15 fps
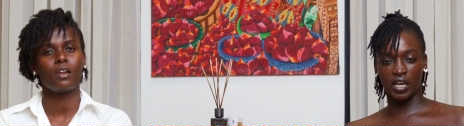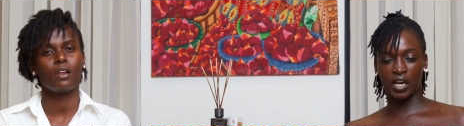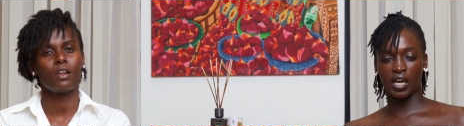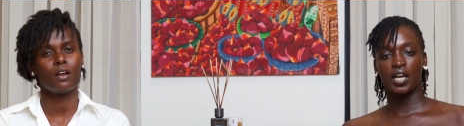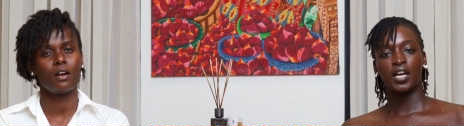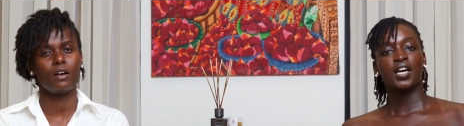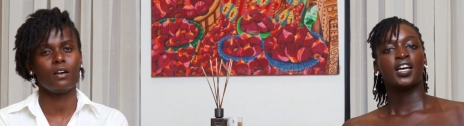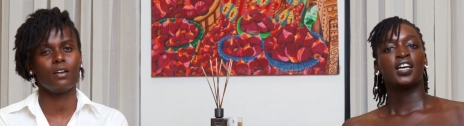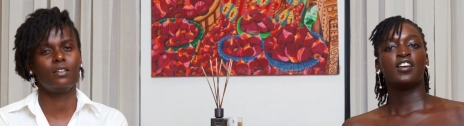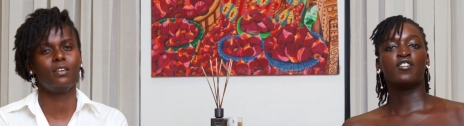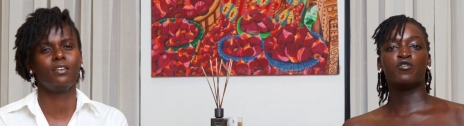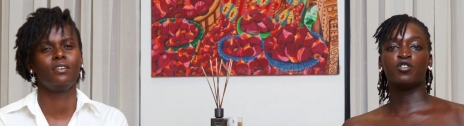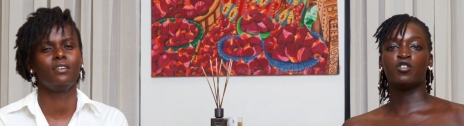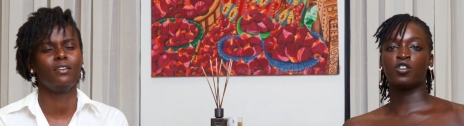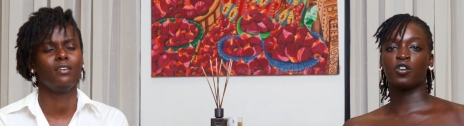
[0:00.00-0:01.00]
Speaker 1: yeah?
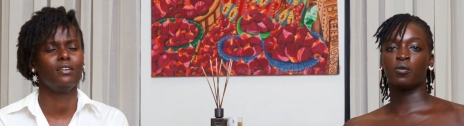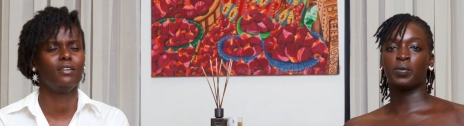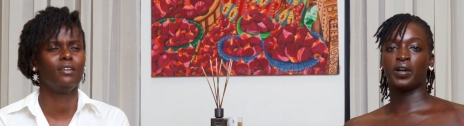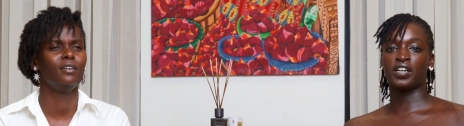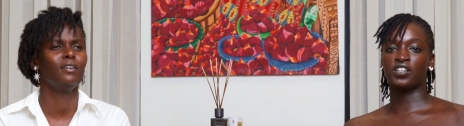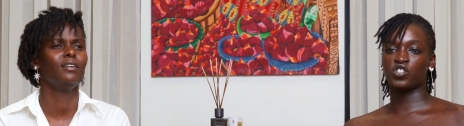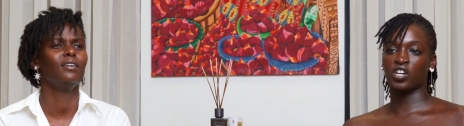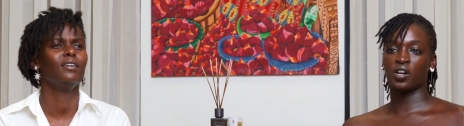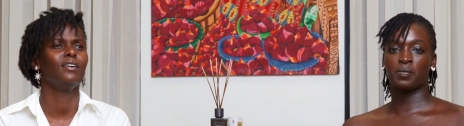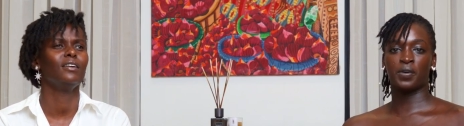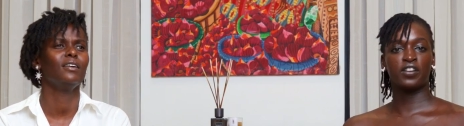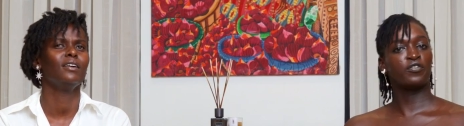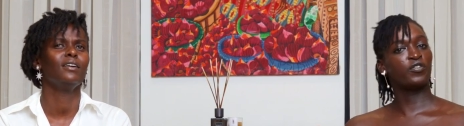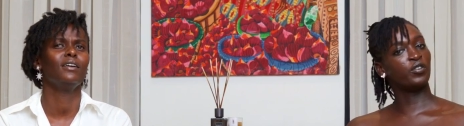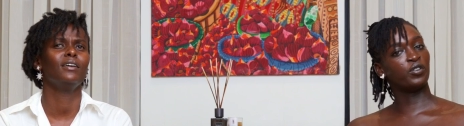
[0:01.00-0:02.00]
if you don't know Brian
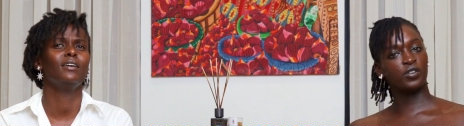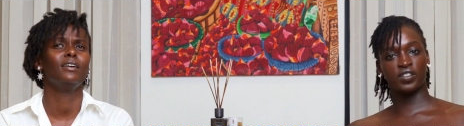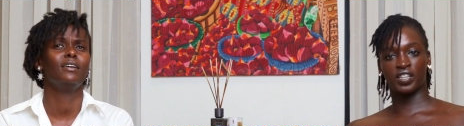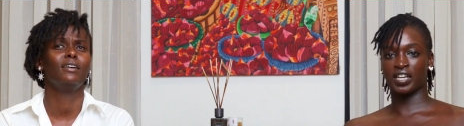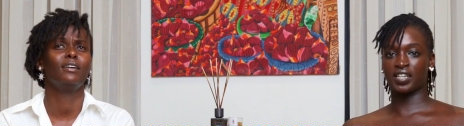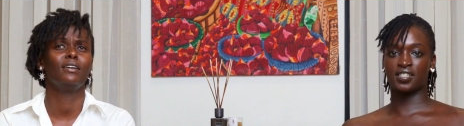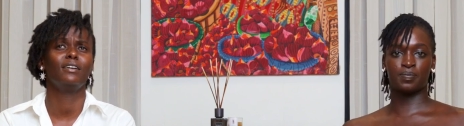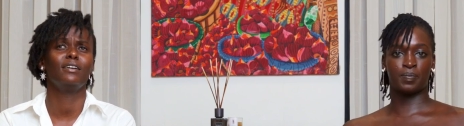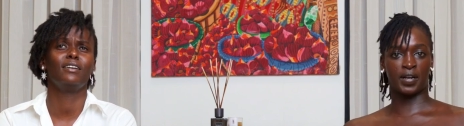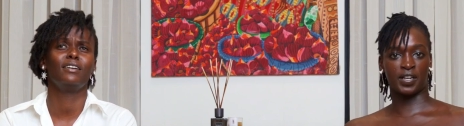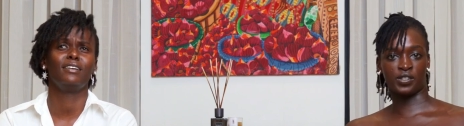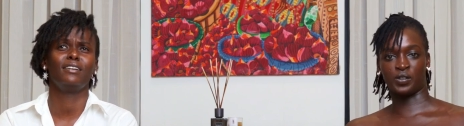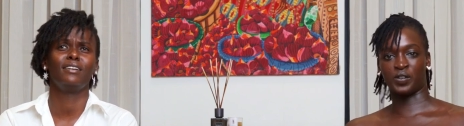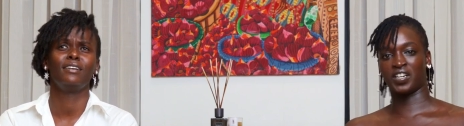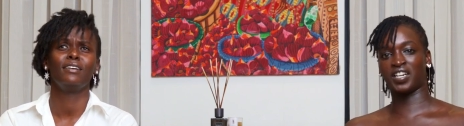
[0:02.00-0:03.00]
Chira, but if you know that
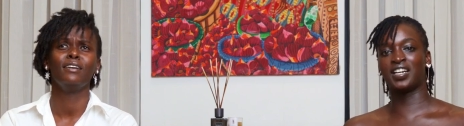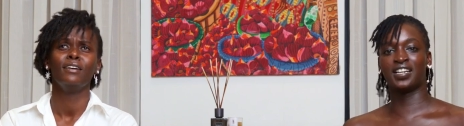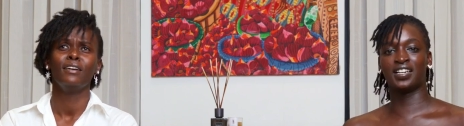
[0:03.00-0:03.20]
person,